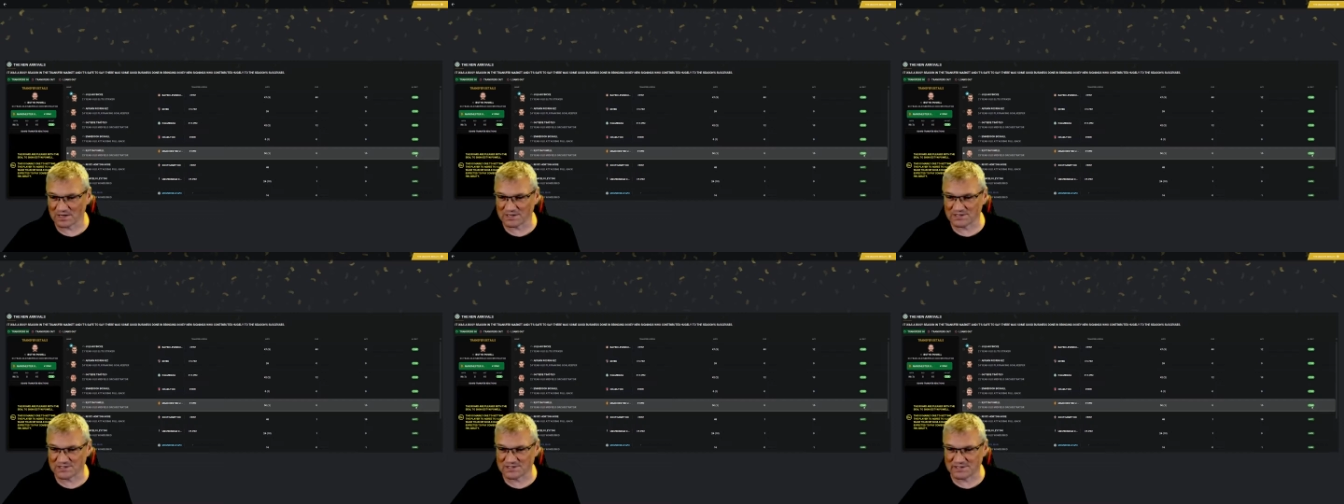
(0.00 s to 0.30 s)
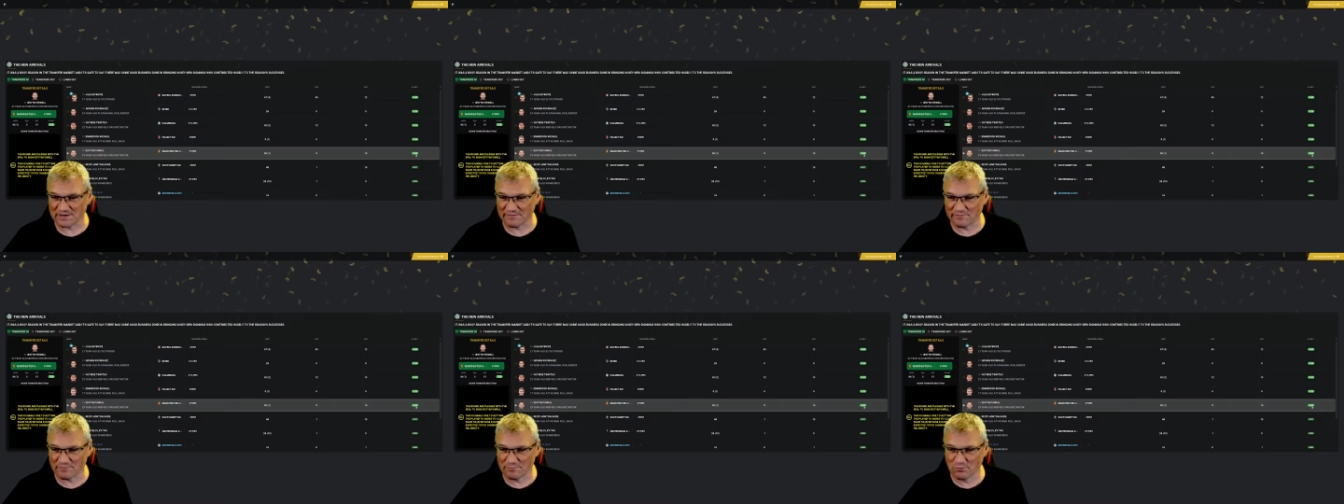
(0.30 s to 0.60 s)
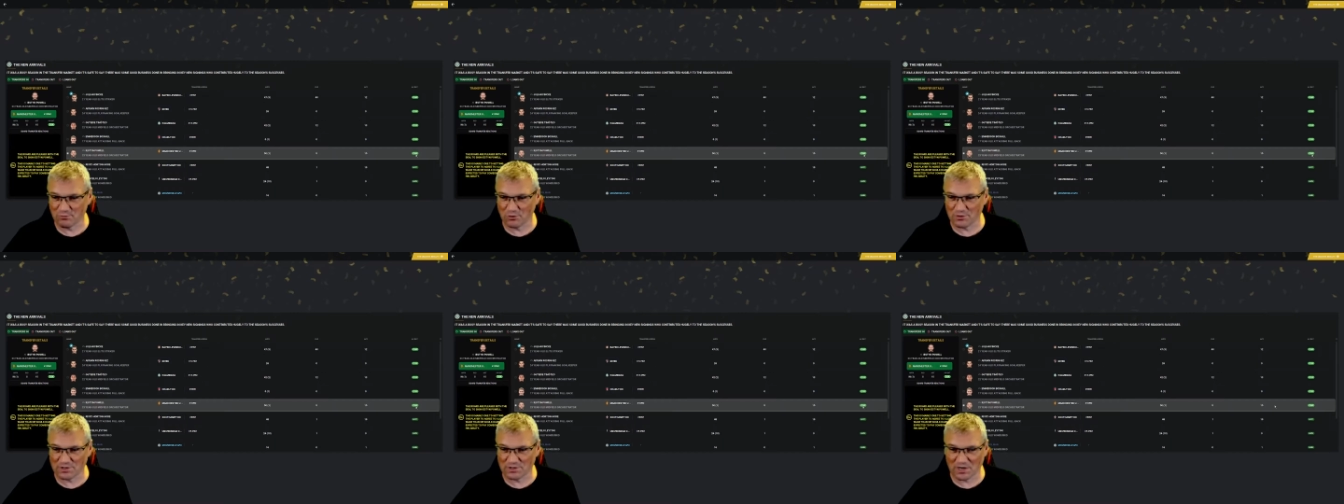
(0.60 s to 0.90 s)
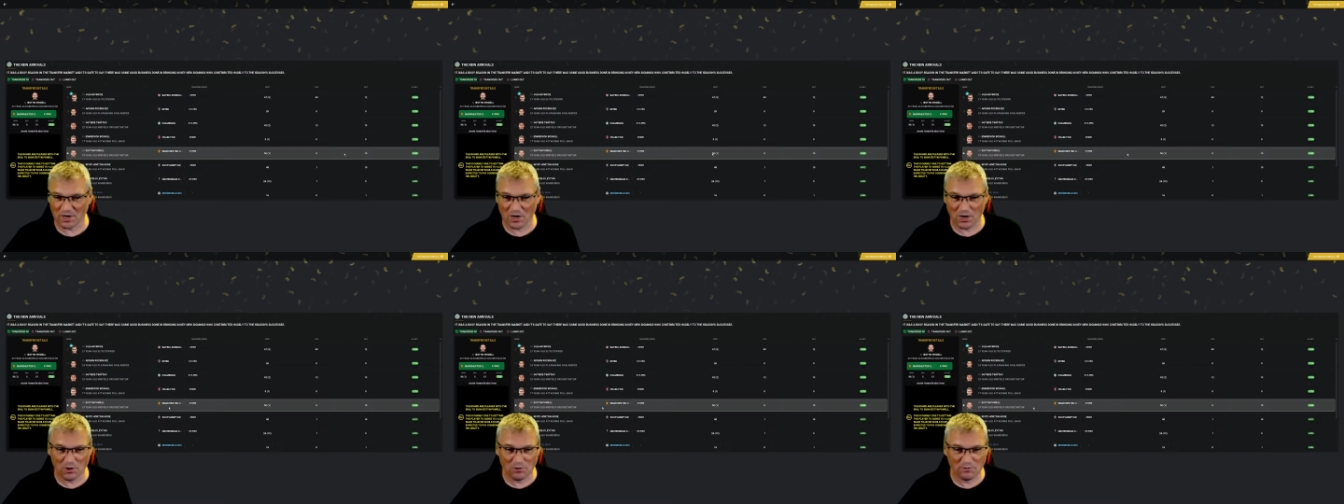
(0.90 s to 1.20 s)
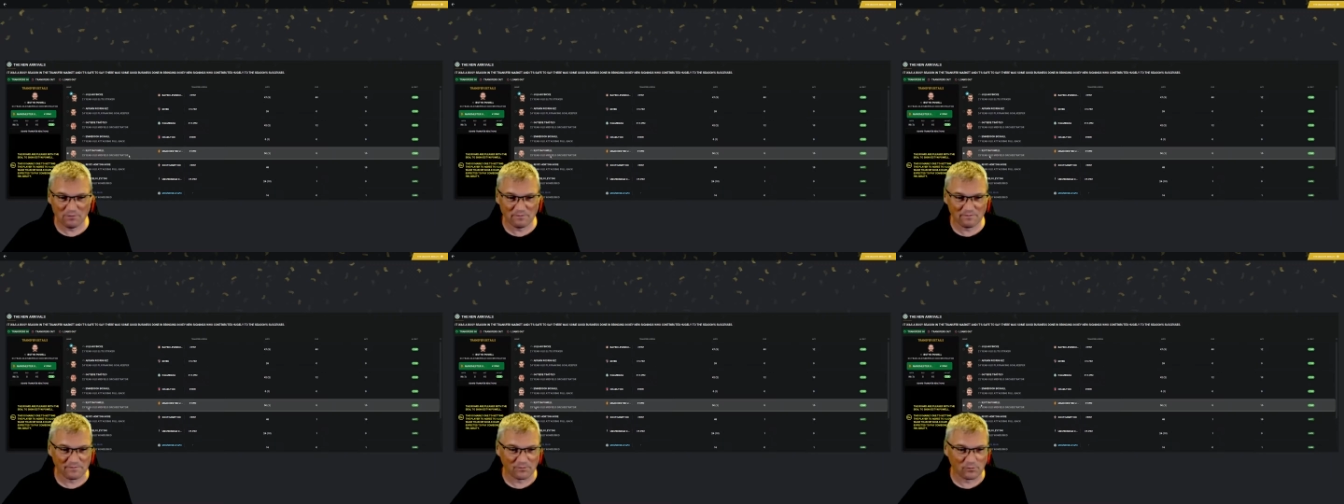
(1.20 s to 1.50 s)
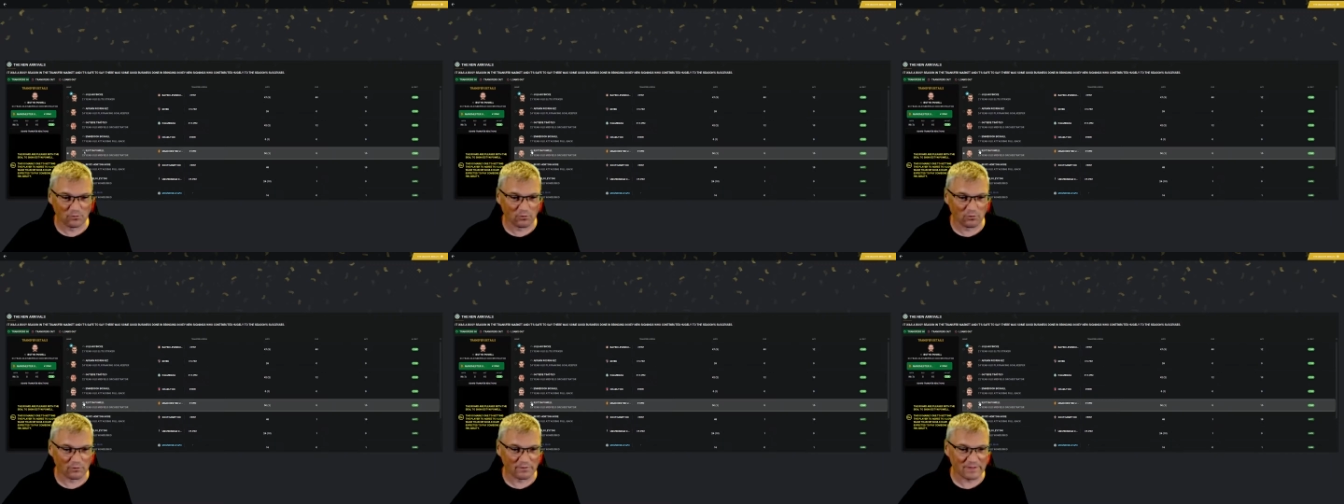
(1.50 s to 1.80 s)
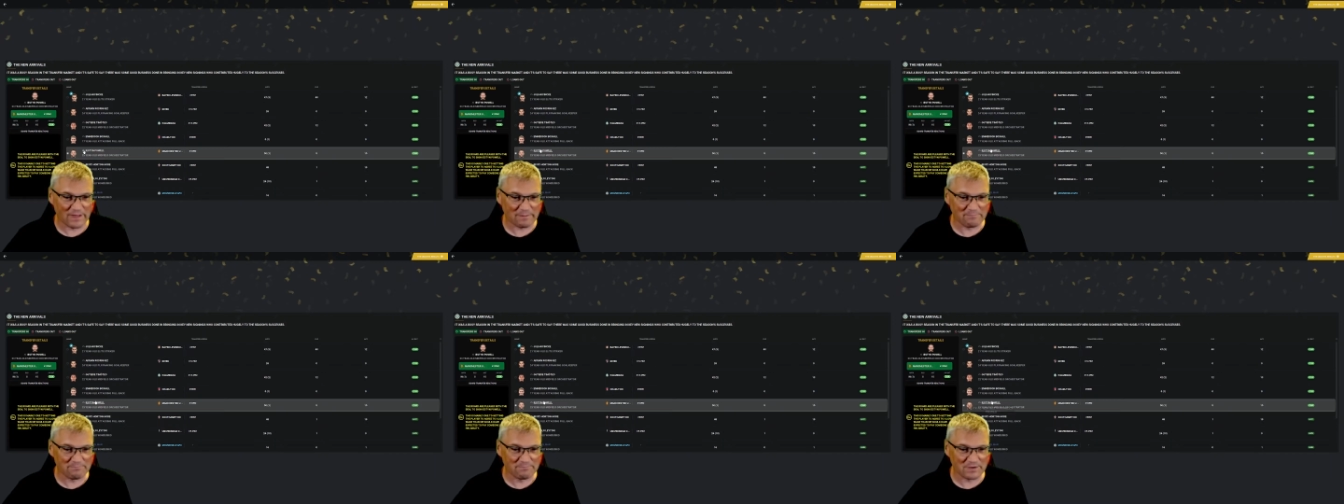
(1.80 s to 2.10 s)
a
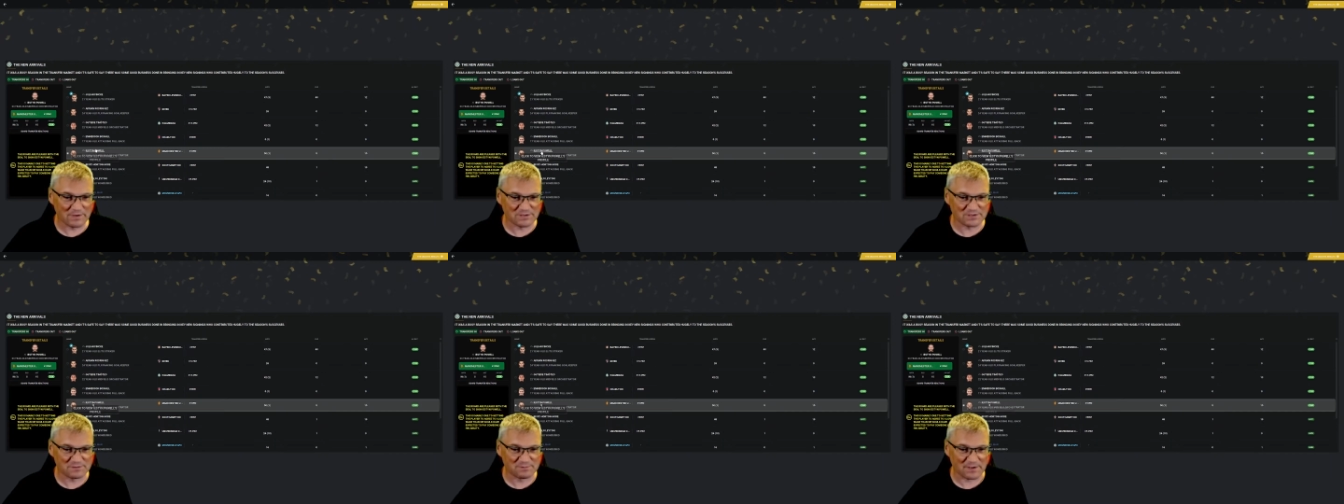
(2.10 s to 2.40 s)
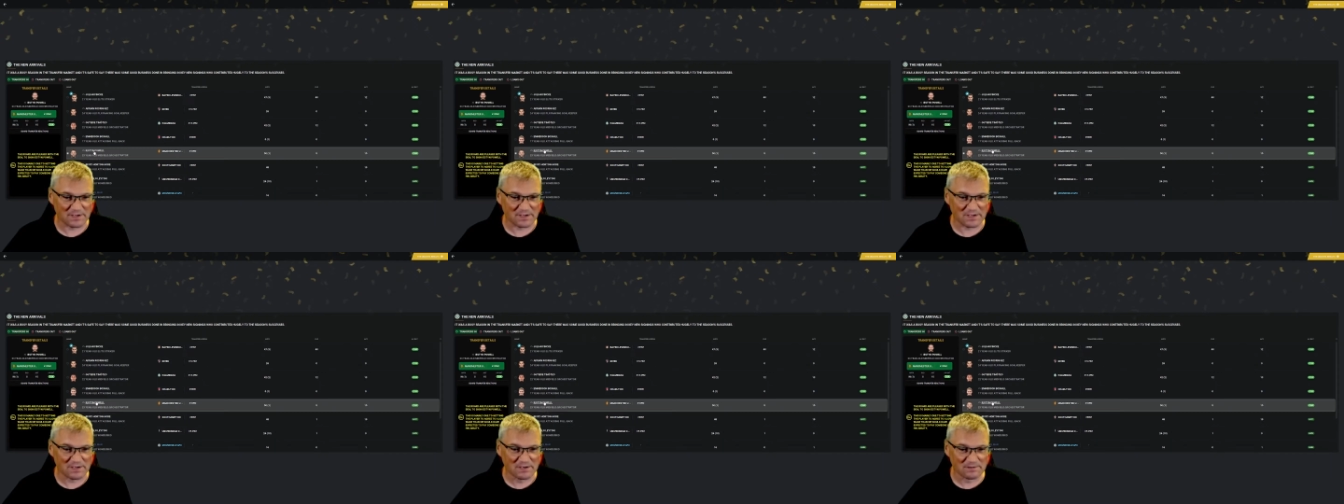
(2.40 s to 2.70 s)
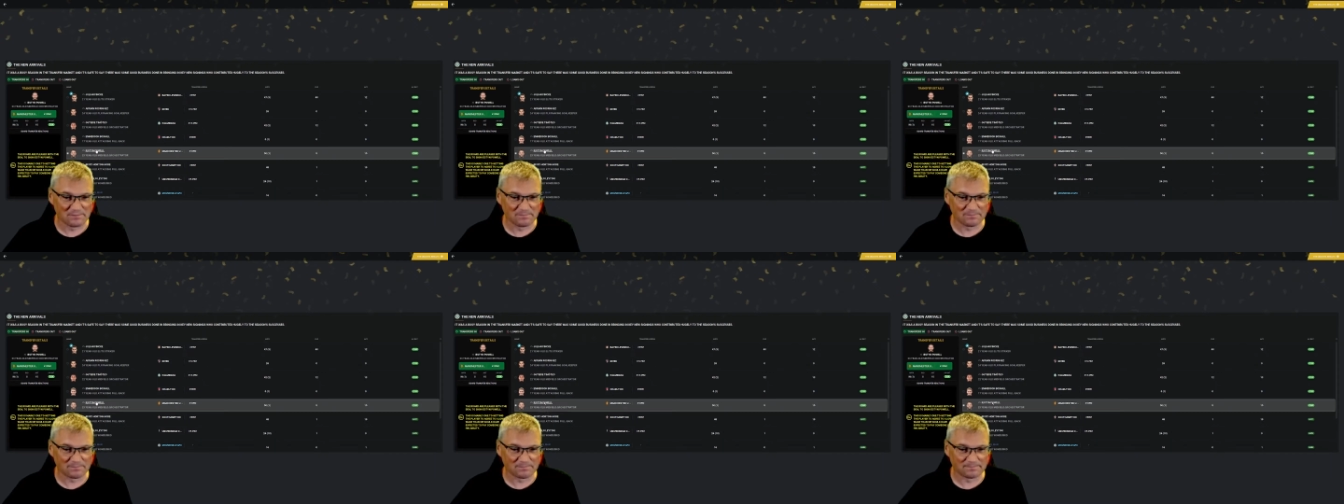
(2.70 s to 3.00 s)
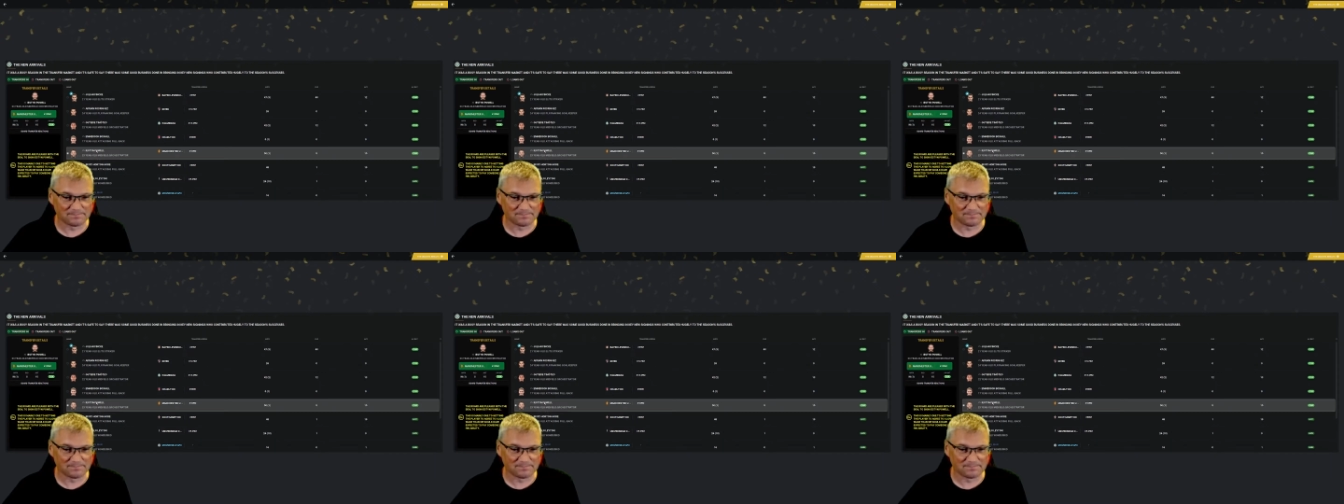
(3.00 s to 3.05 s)
7.04. That must be